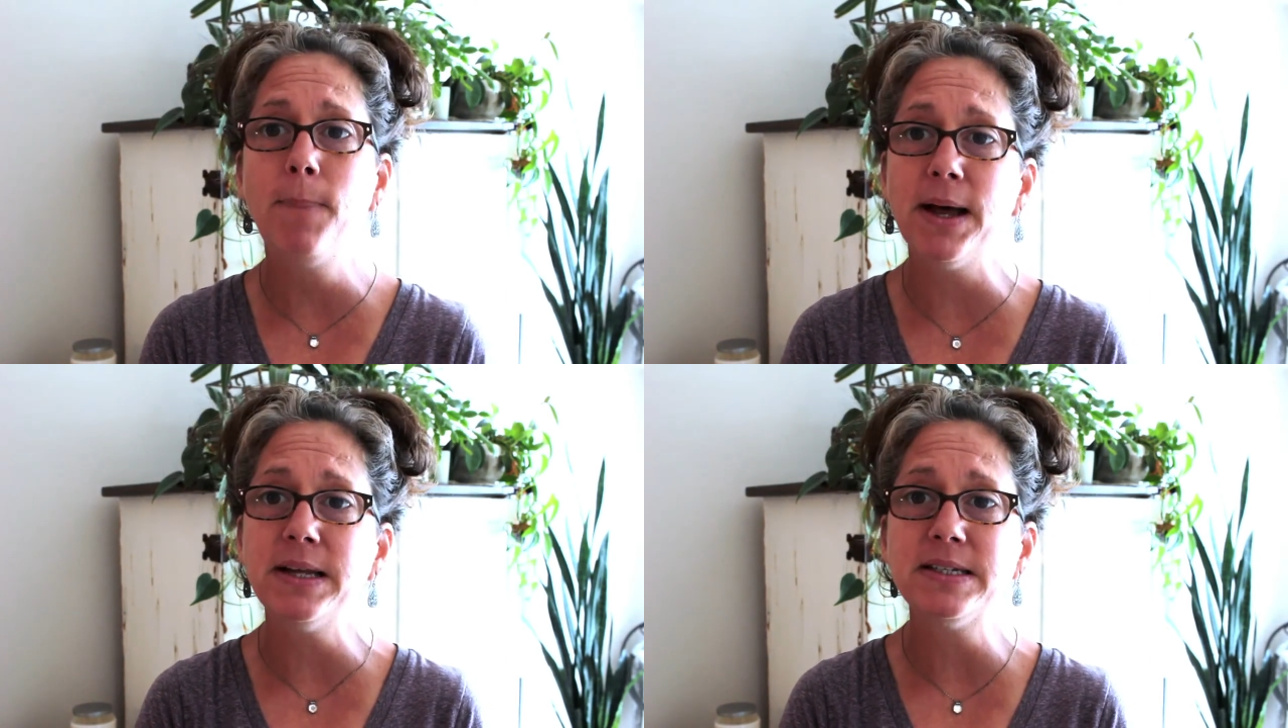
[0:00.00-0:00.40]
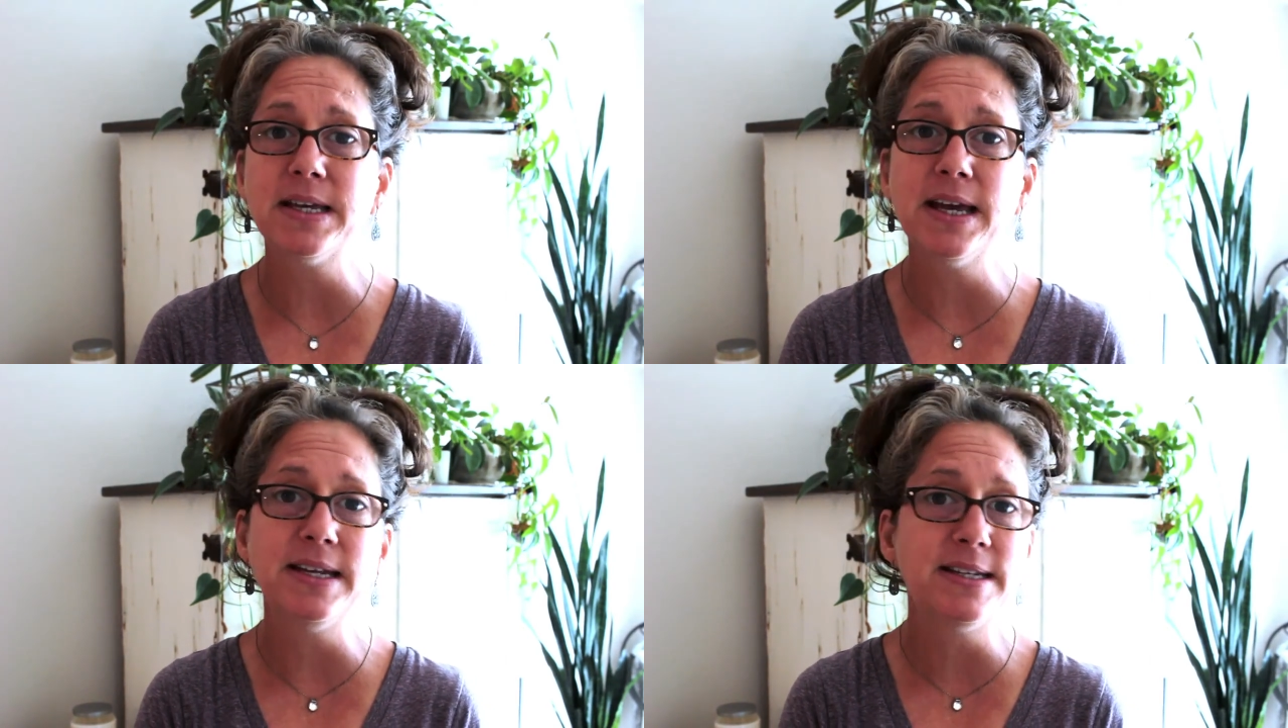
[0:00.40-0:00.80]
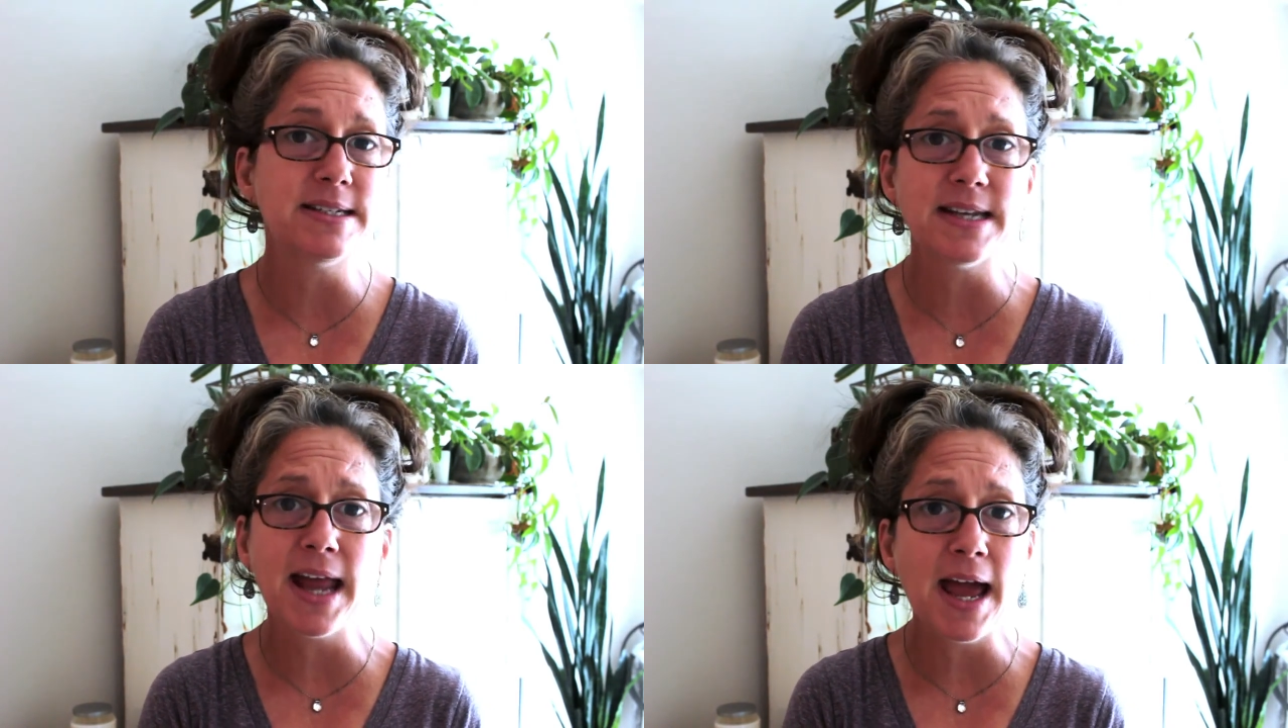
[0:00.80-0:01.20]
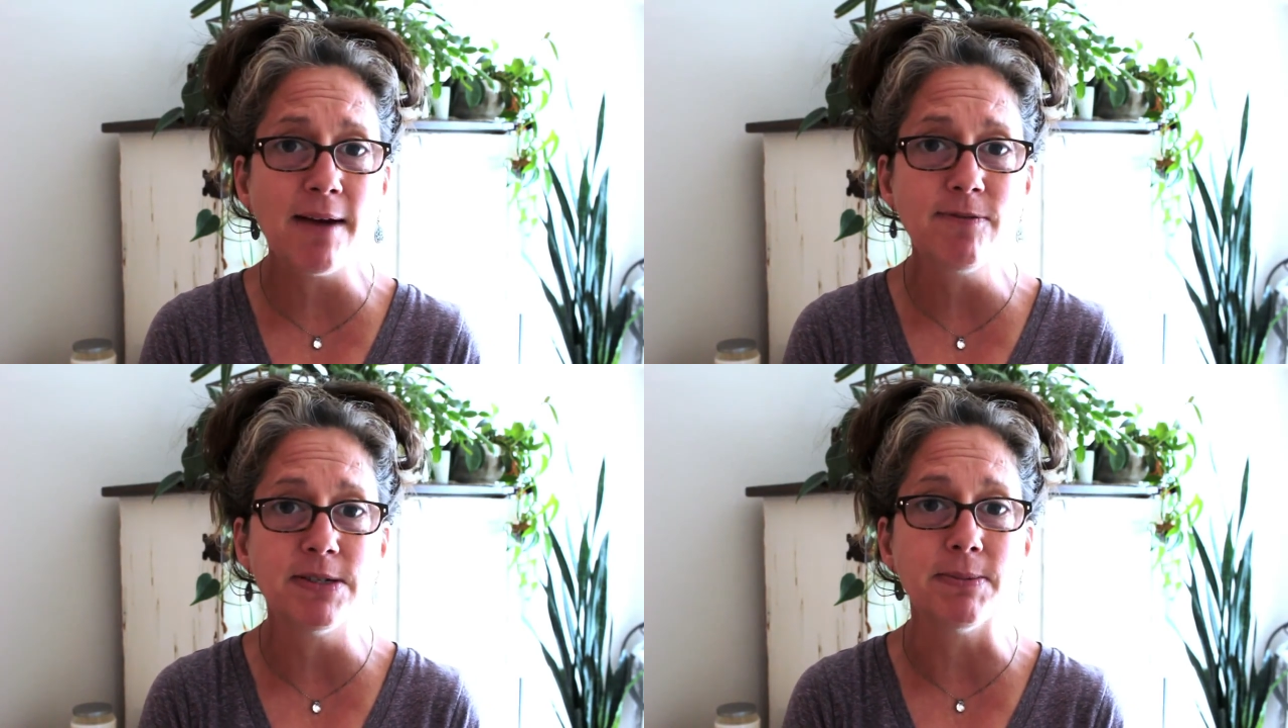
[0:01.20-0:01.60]
but it doesn't
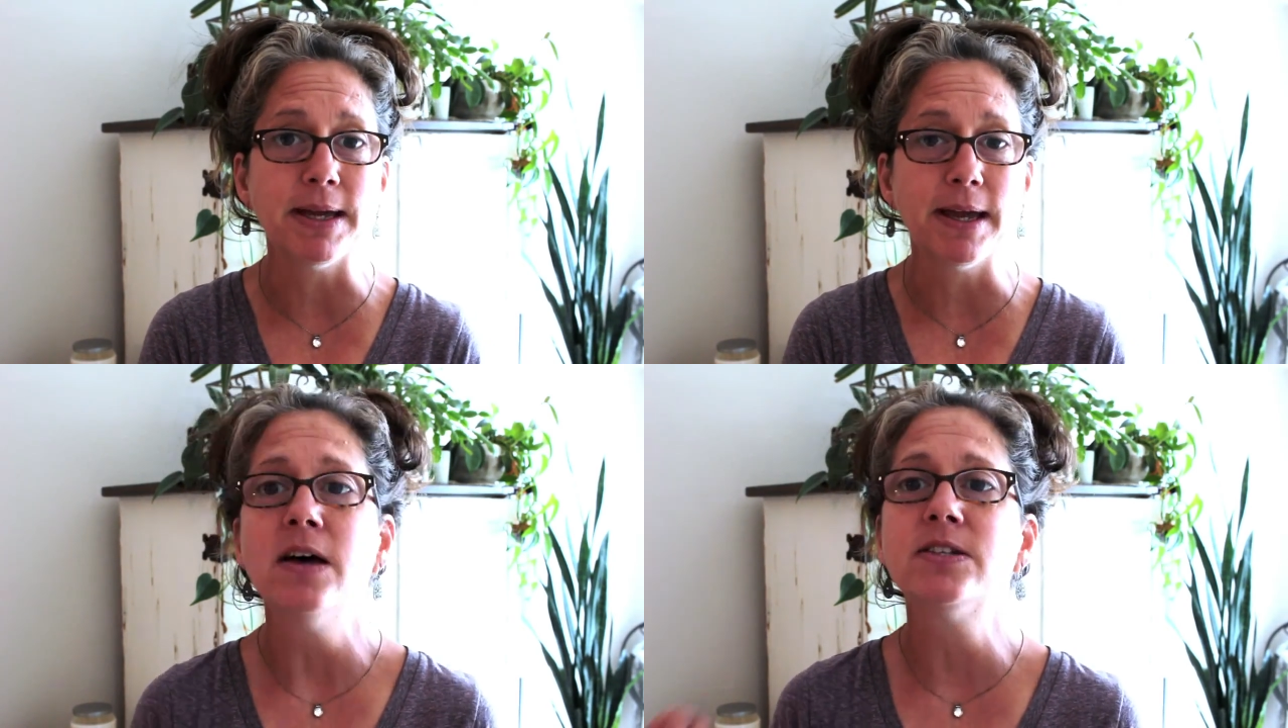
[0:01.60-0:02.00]
have to be.